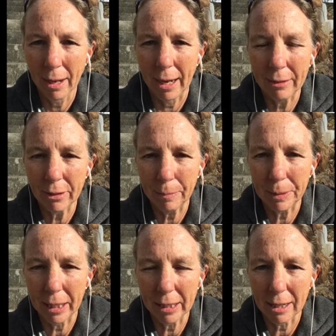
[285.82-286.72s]
I
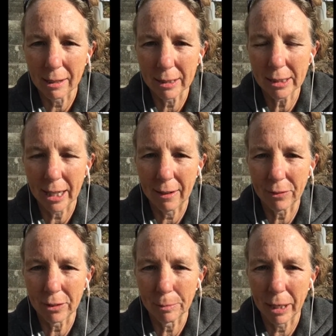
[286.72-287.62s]
dropped out of college
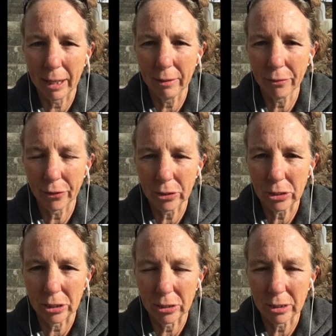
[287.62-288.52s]
after my
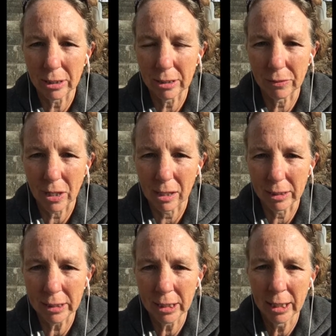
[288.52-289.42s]
first year of
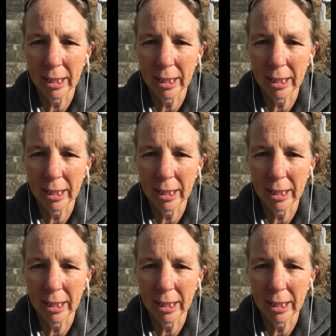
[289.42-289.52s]
college,